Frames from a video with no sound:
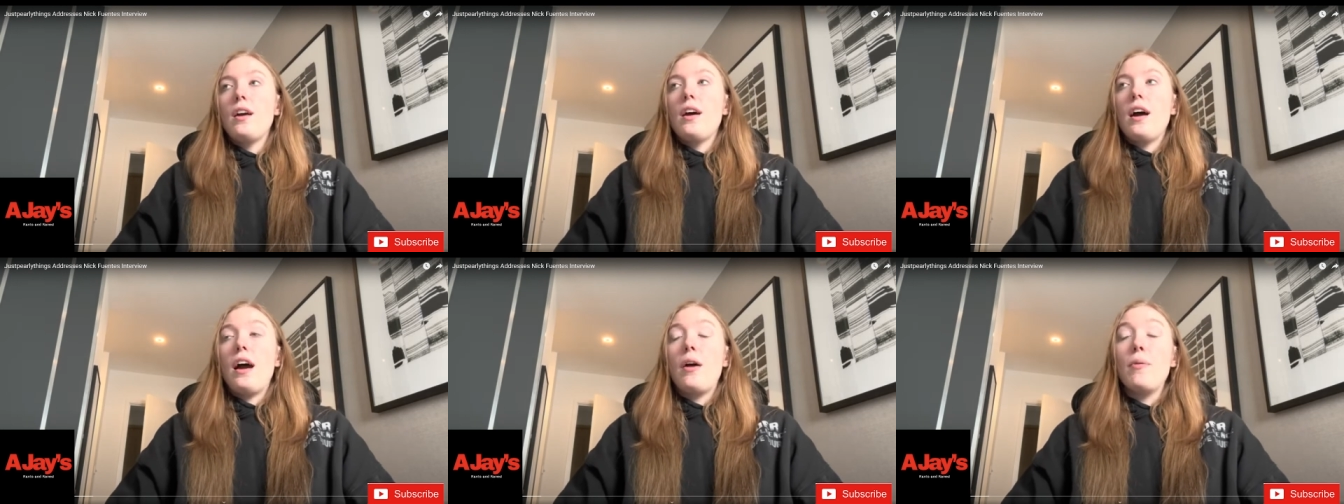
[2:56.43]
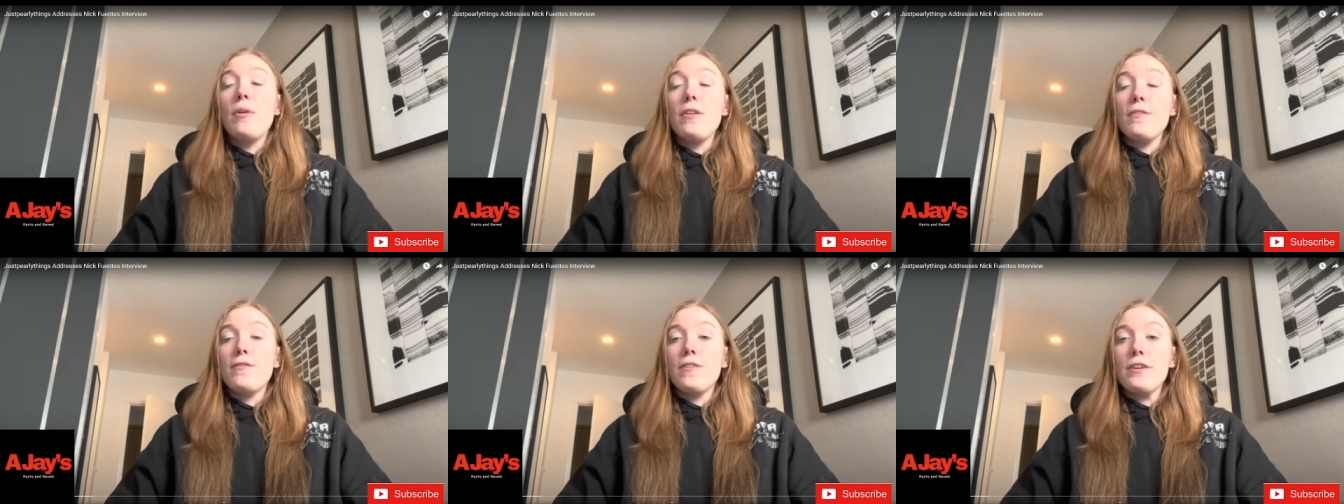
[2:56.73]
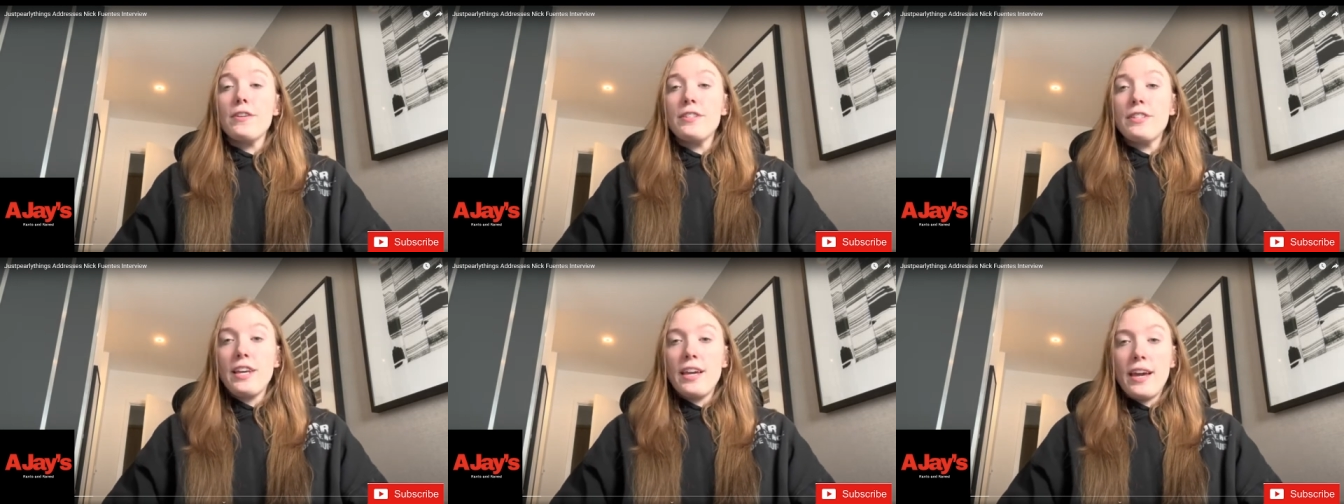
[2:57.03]
I want to
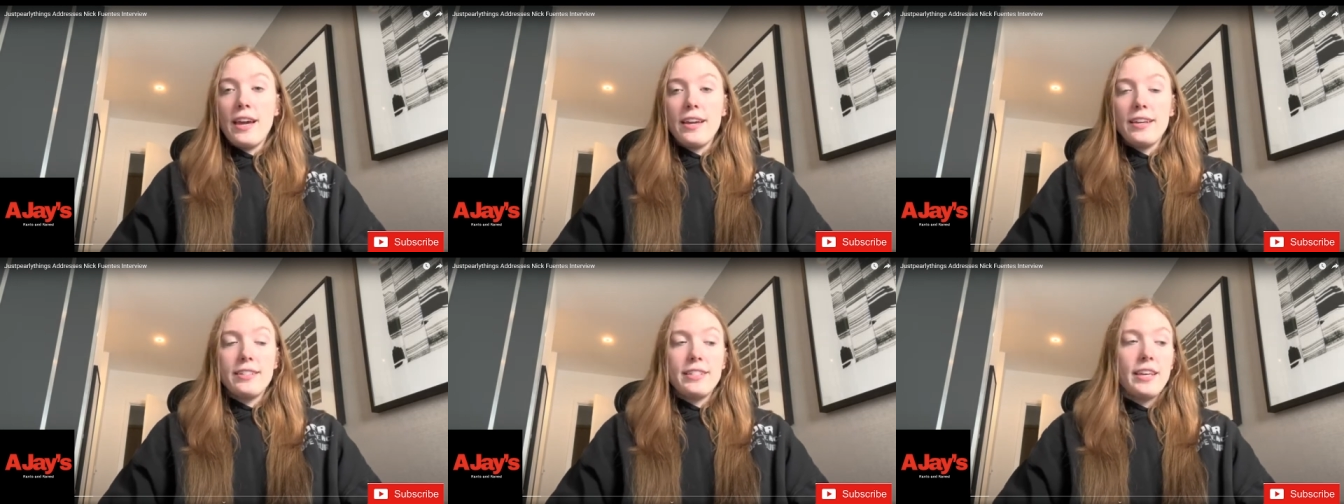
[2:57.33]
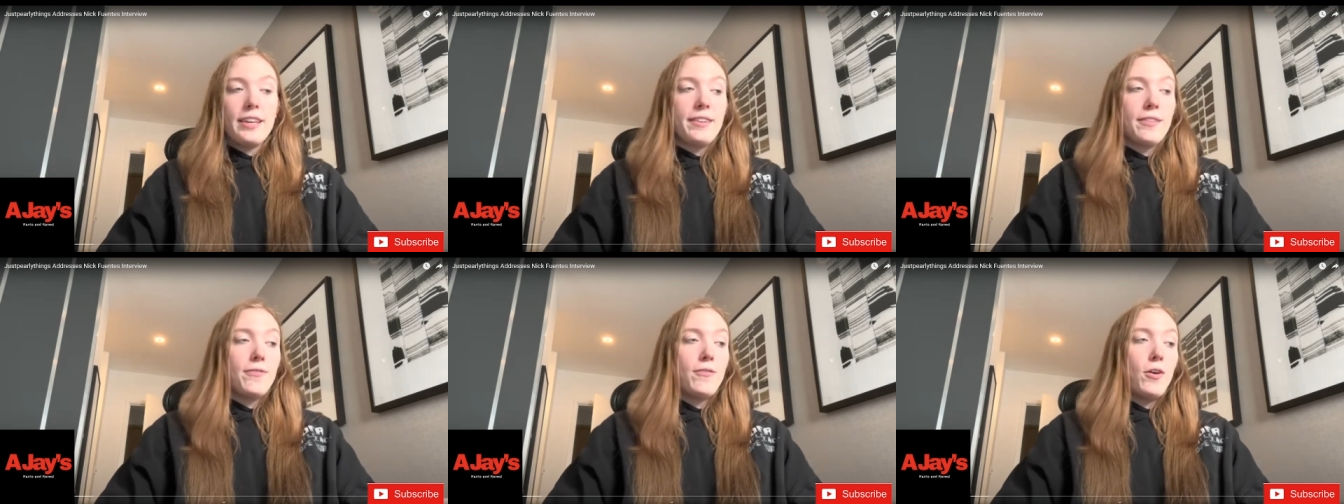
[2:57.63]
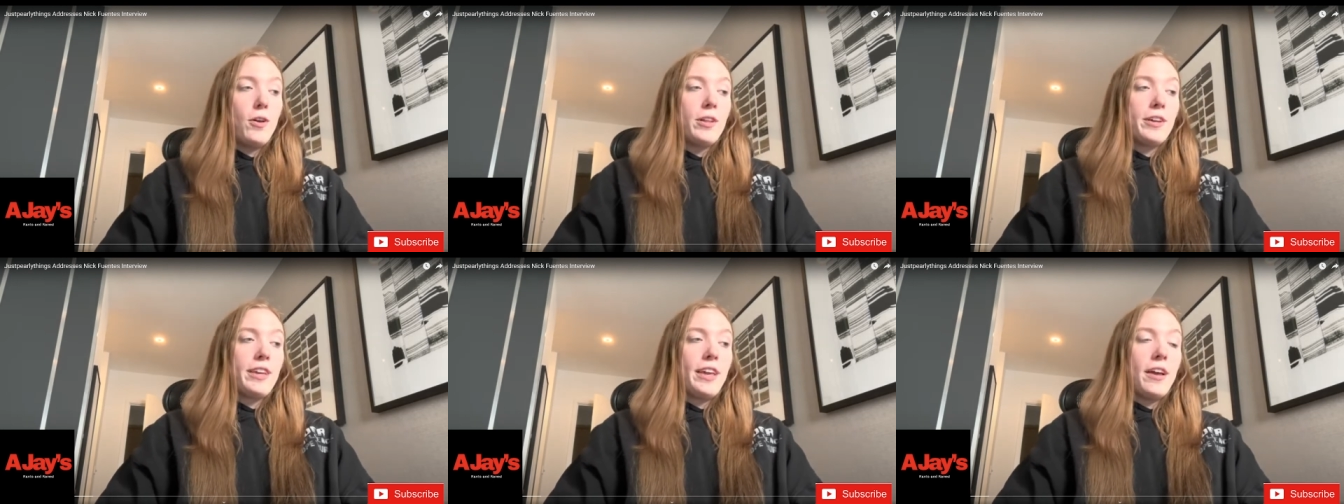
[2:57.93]
first say I take
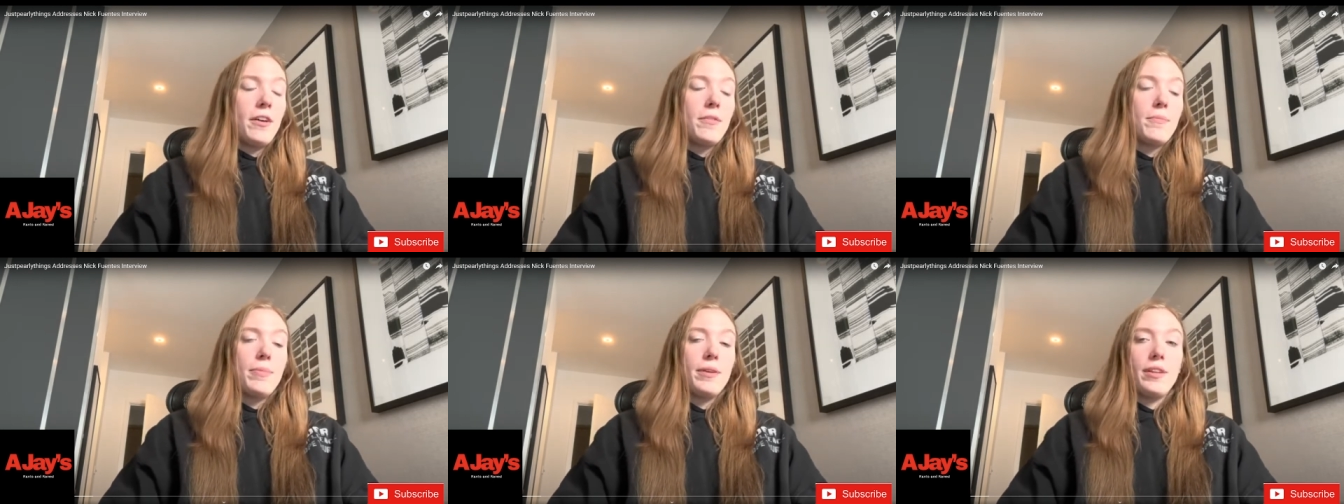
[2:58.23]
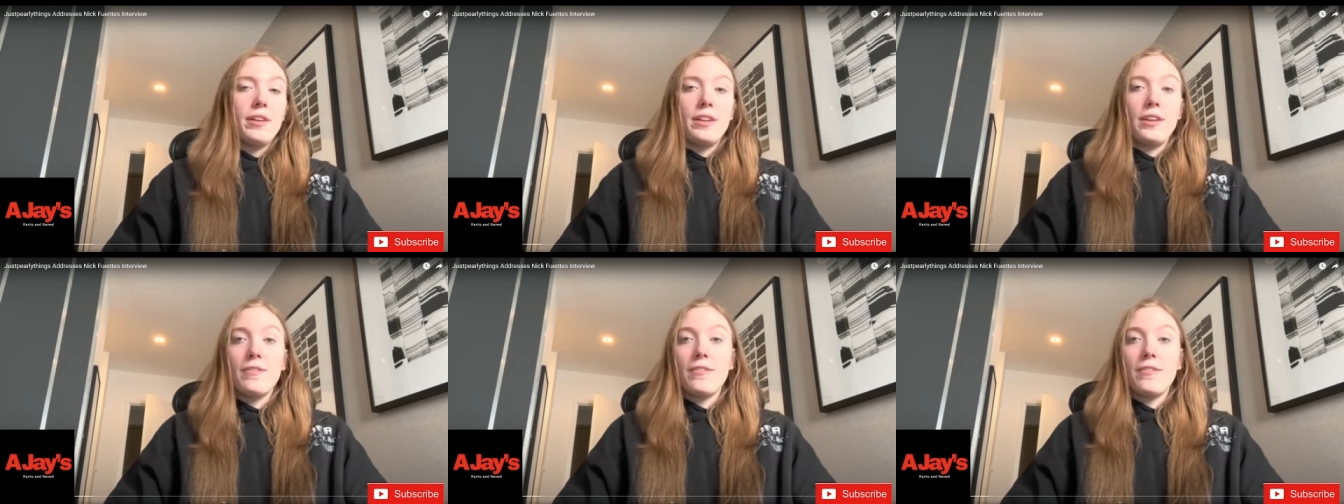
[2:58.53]
full accountability